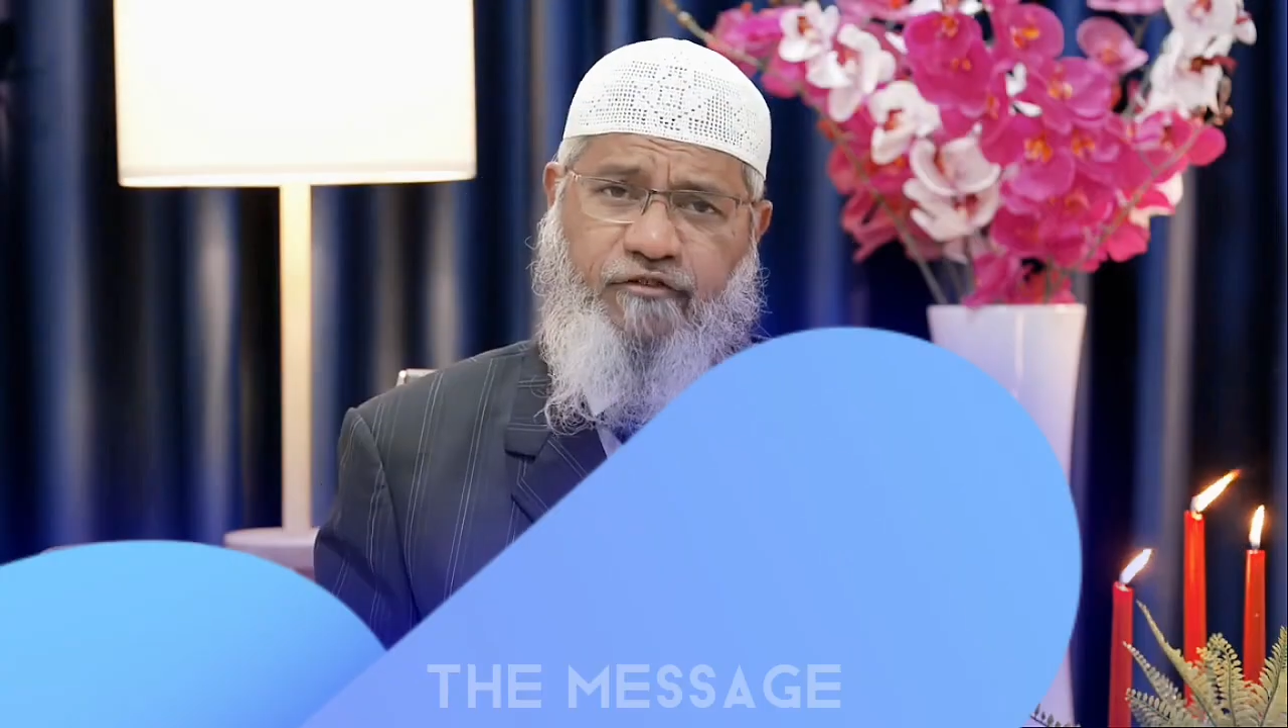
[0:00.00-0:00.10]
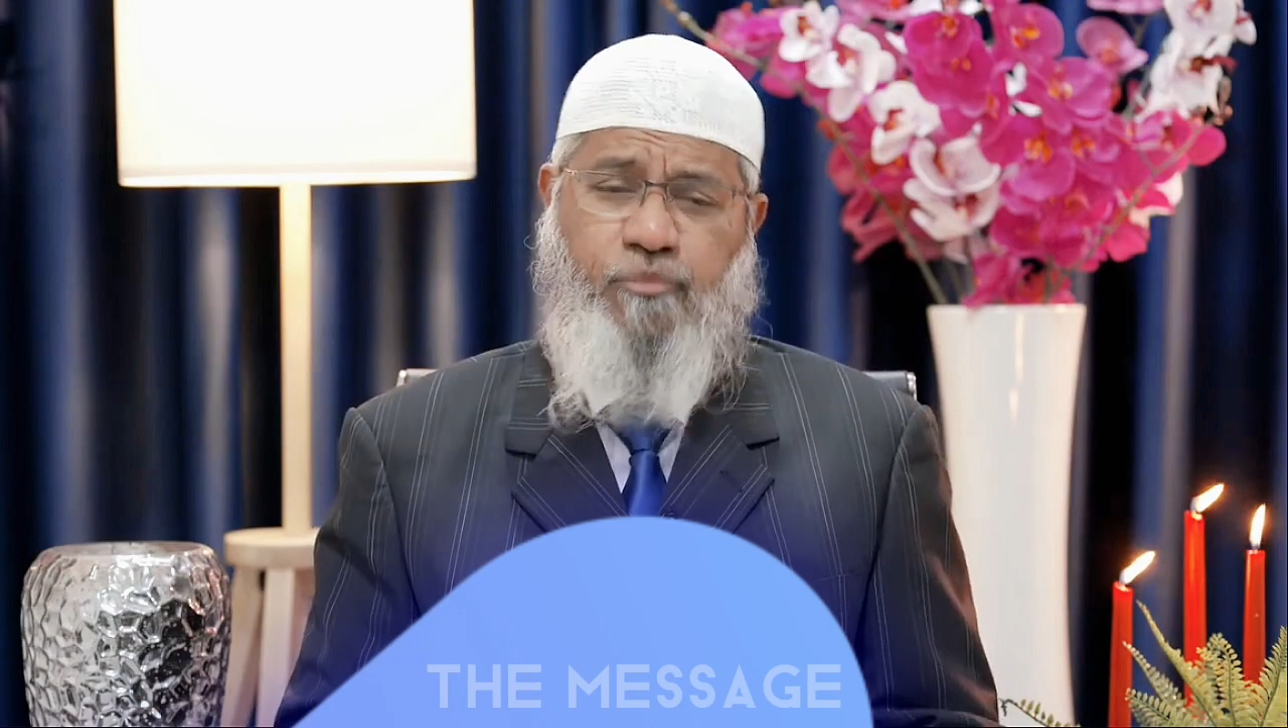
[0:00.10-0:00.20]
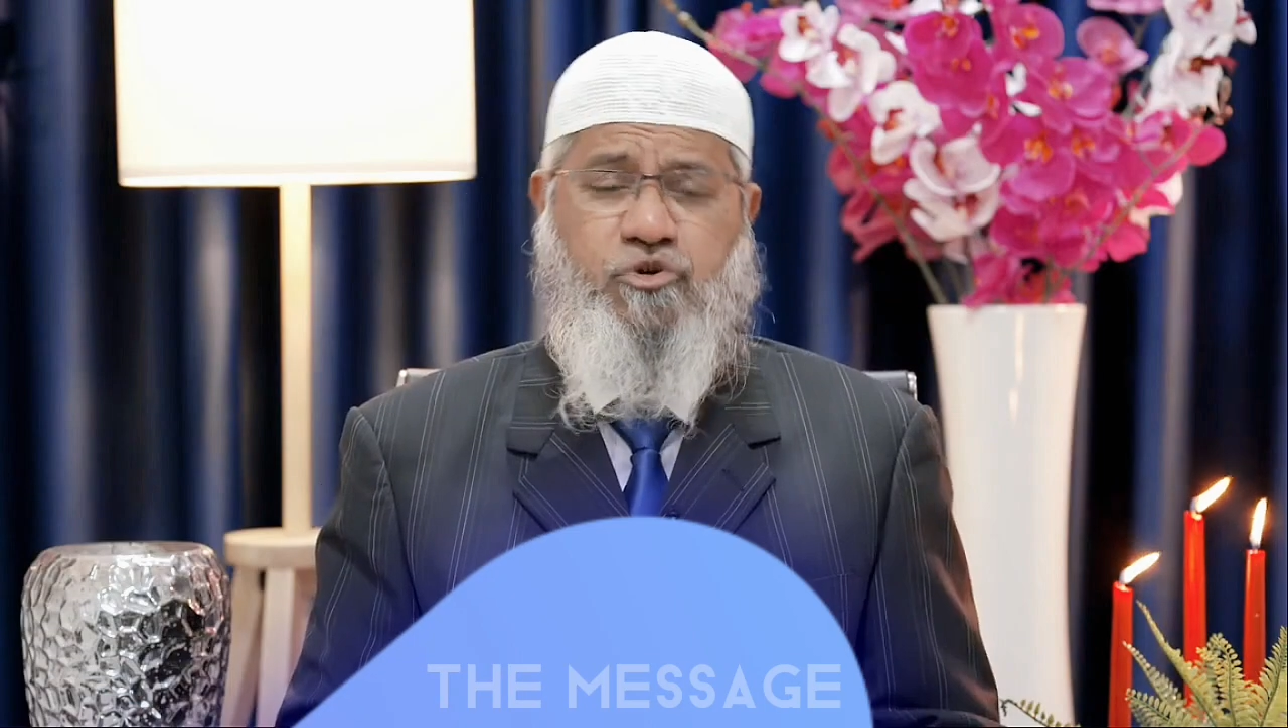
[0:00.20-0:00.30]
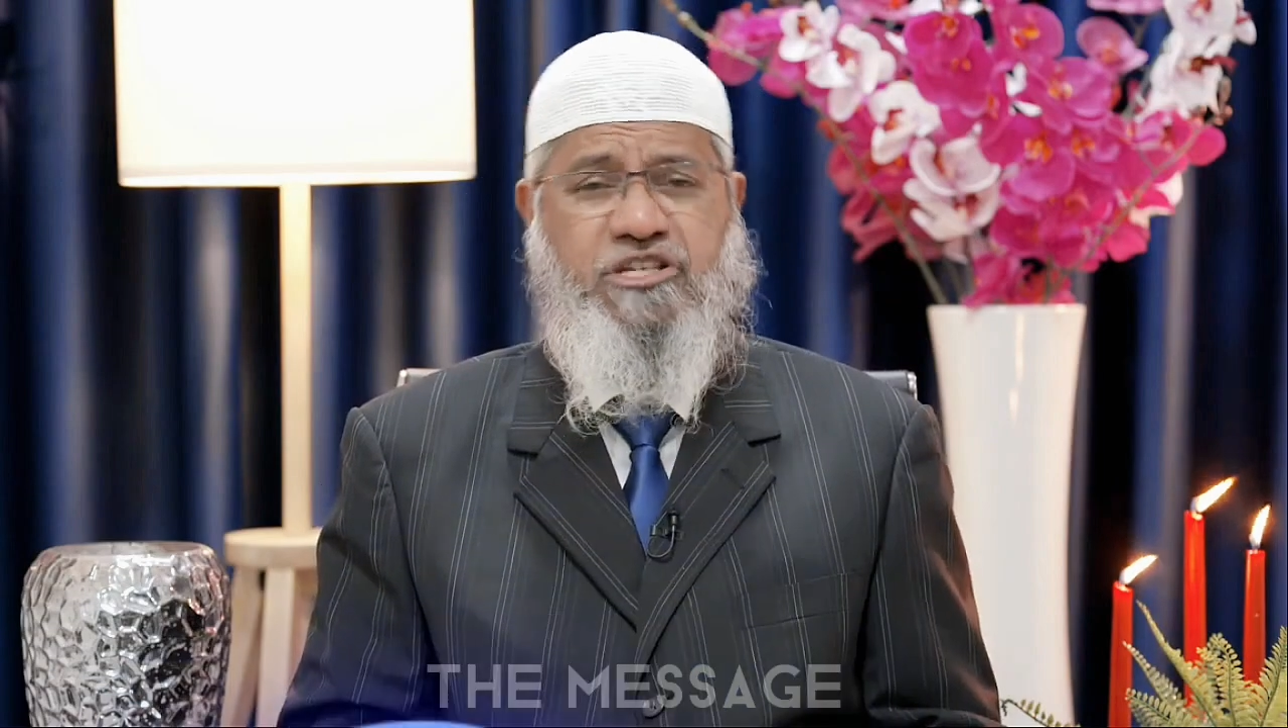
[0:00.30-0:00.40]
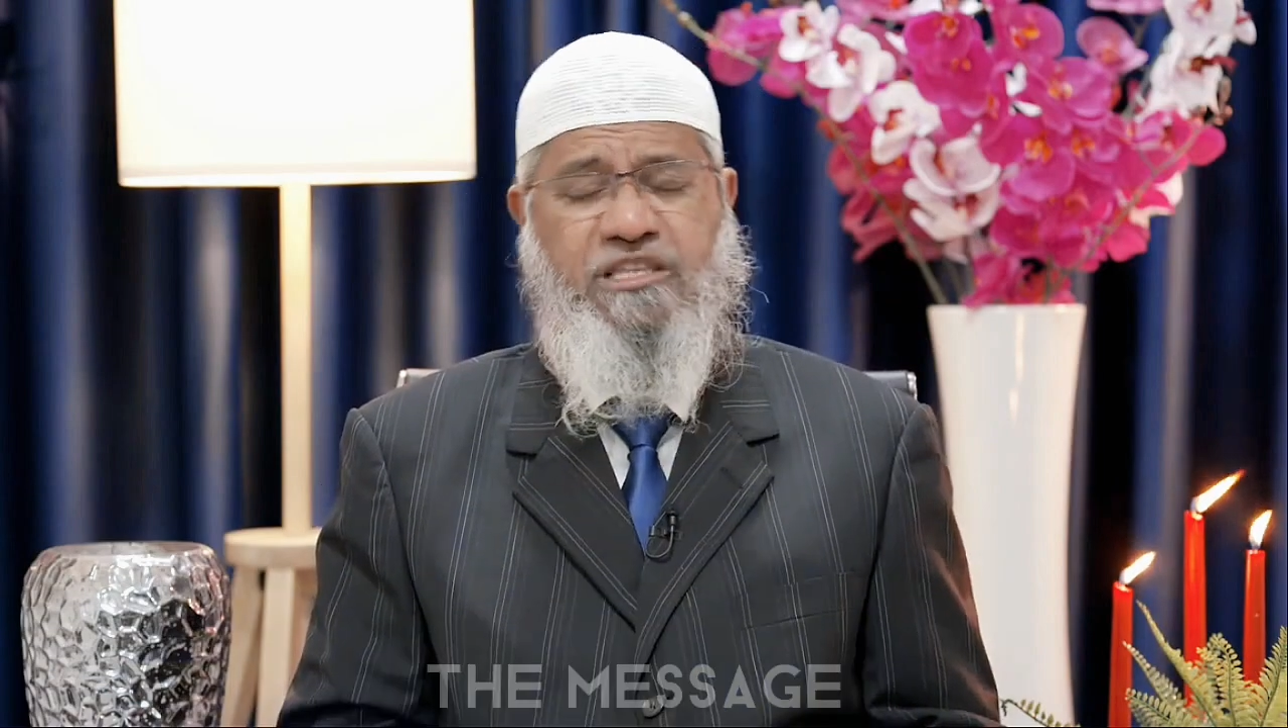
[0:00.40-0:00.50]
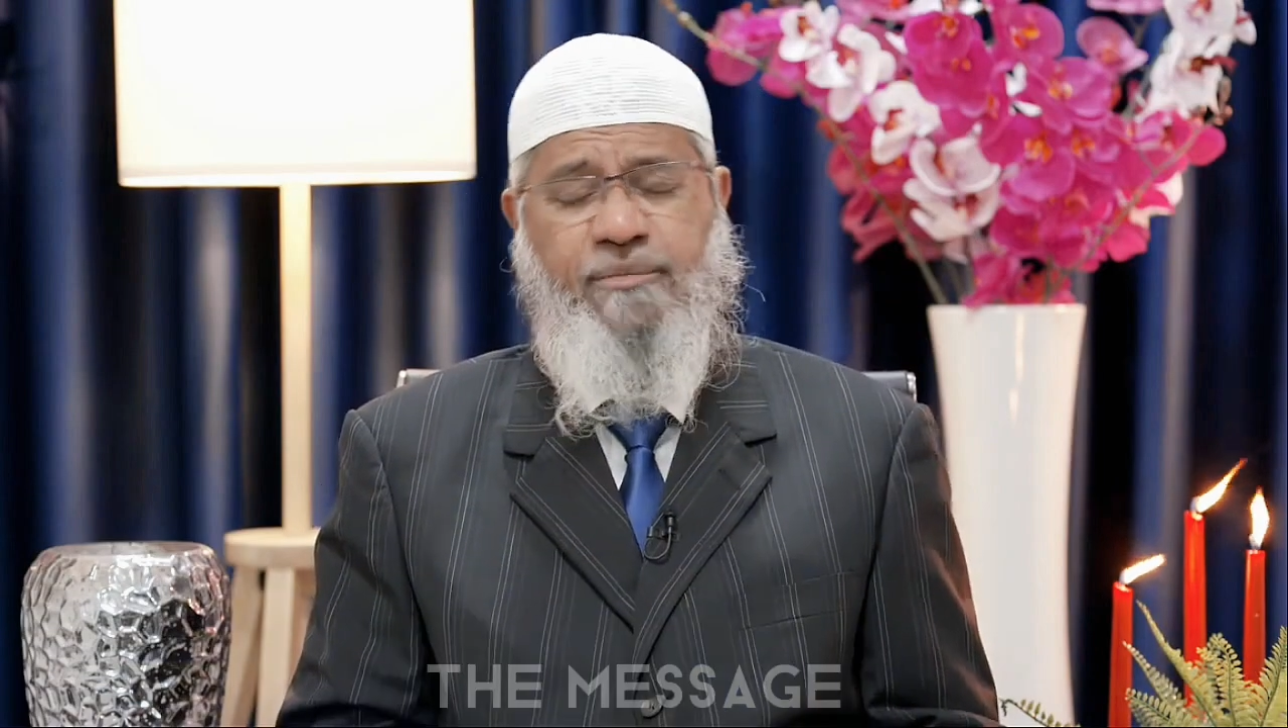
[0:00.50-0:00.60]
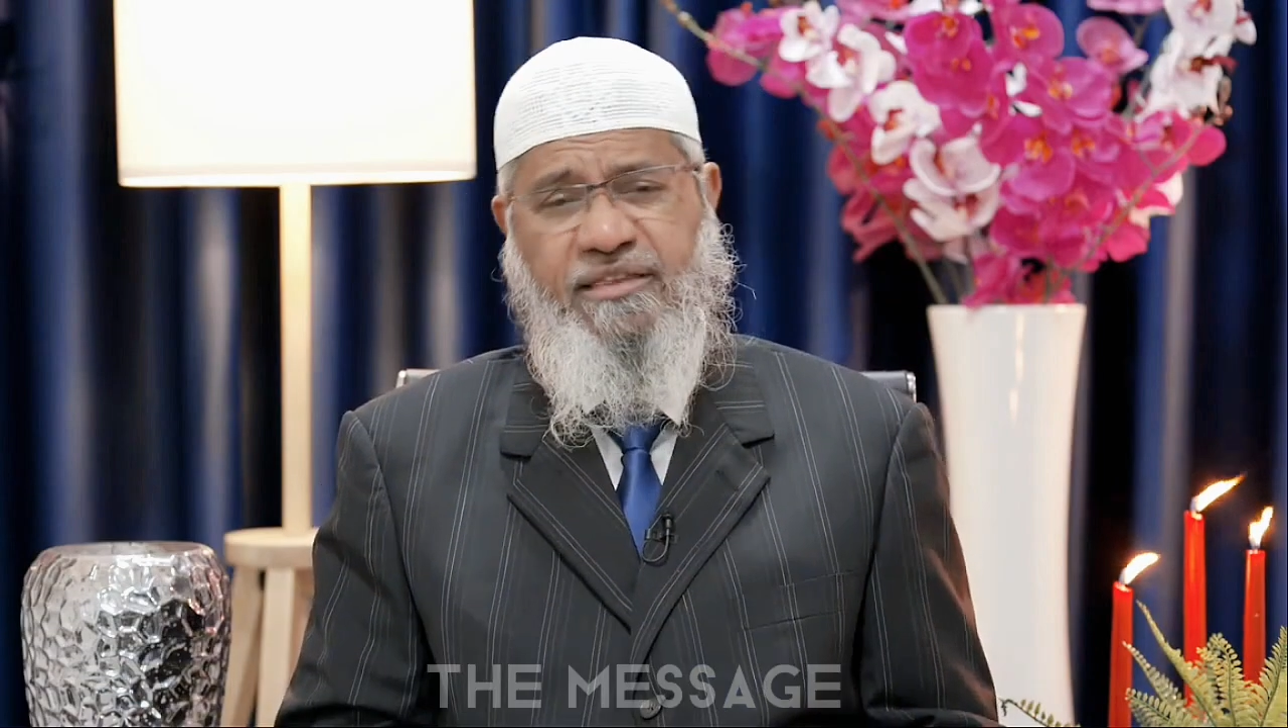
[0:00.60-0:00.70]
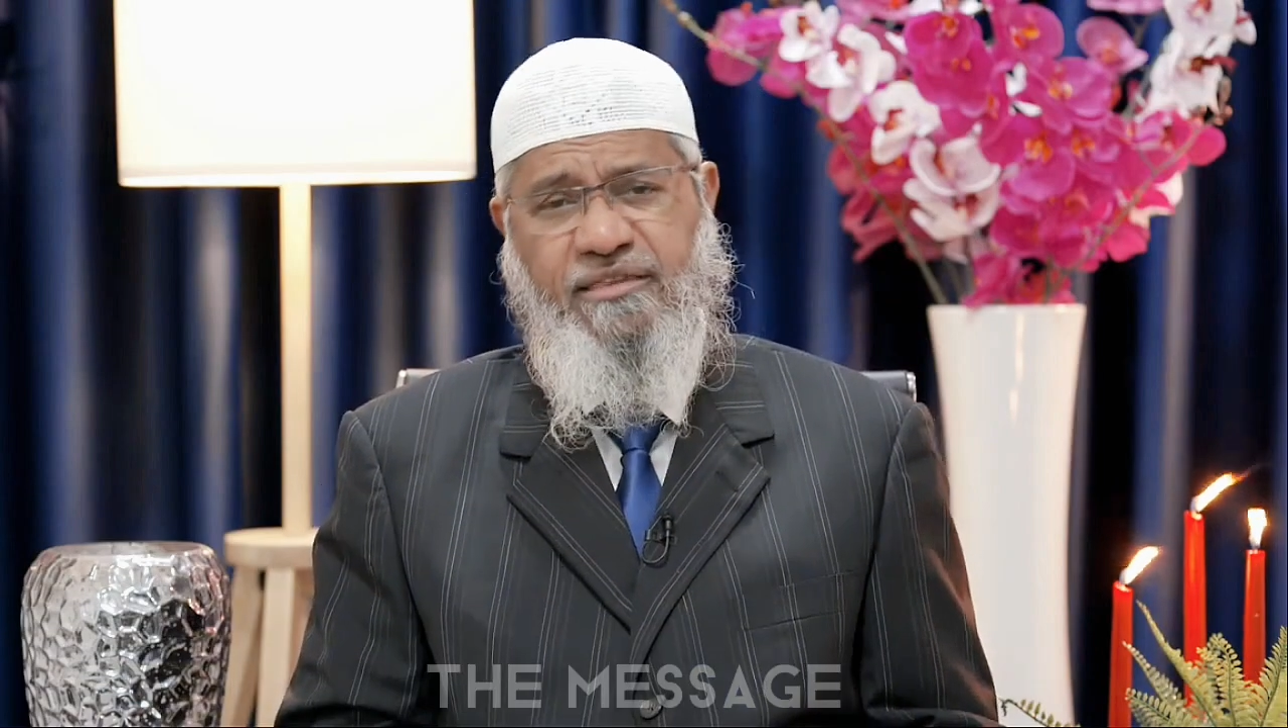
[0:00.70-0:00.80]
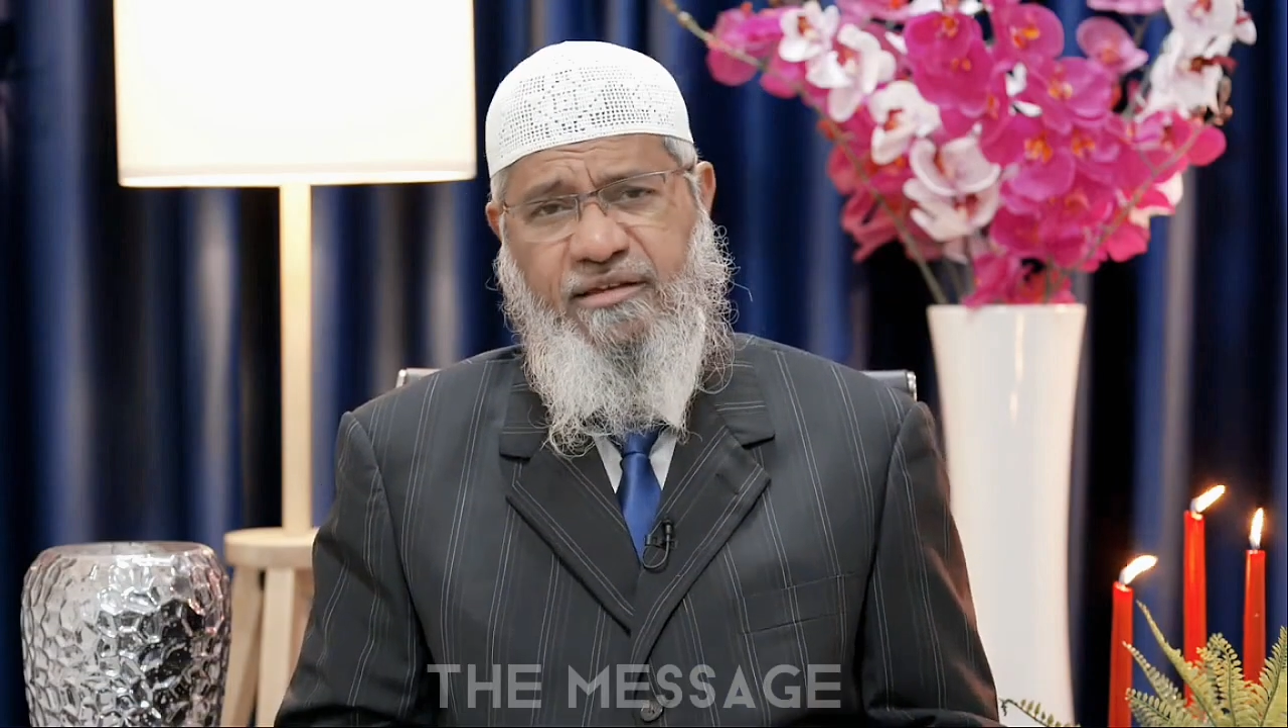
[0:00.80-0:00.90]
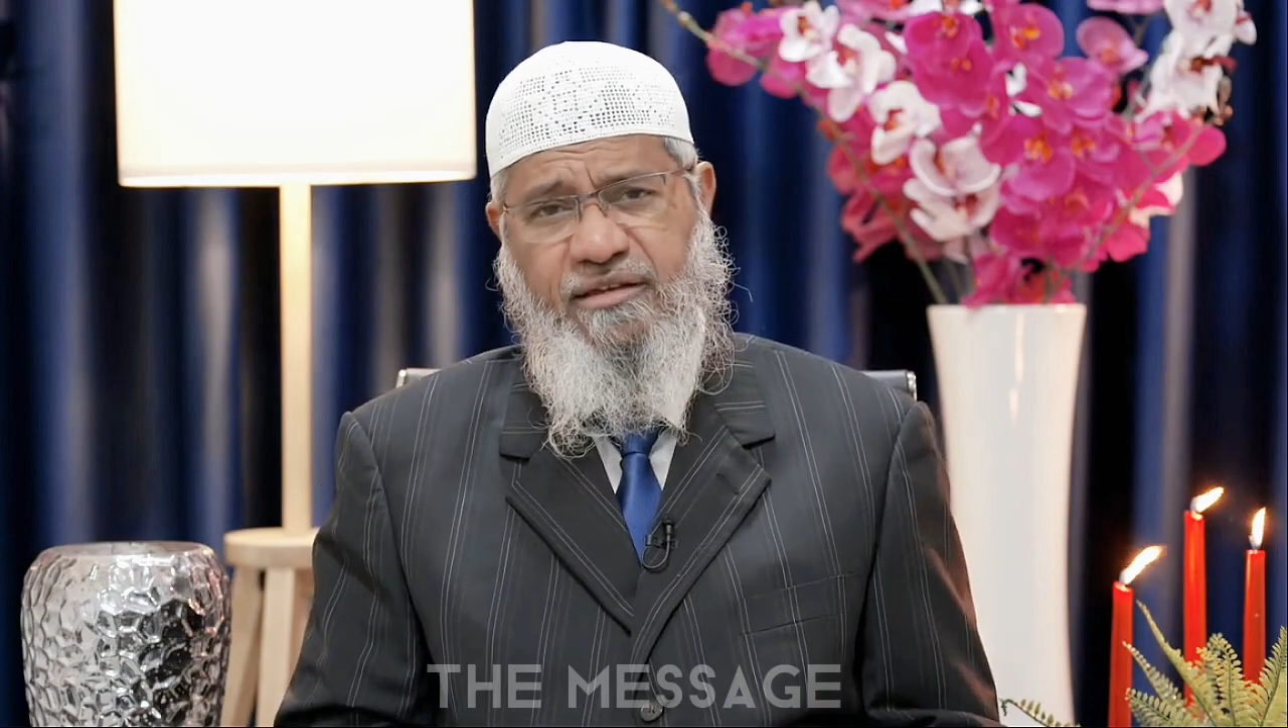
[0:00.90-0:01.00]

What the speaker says: from Murshidabad,